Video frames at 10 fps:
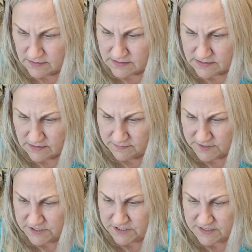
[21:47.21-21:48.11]
So let
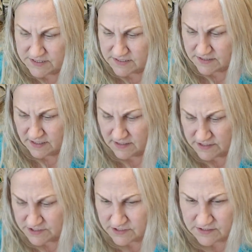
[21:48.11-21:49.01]
me just
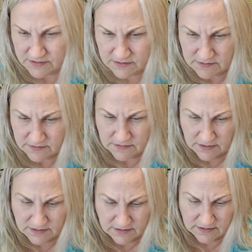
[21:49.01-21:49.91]
catch it
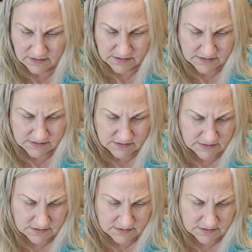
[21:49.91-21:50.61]
like this.